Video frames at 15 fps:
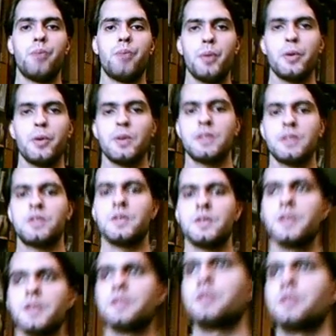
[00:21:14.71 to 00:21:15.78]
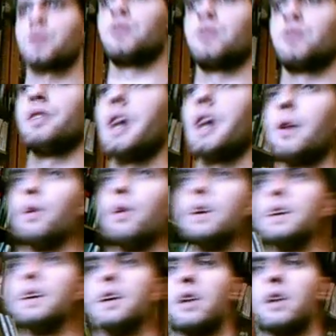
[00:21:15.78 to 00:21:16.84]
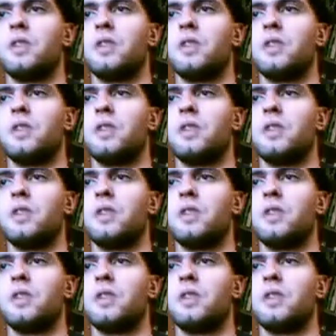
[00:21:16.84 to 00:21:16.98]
populist things, because now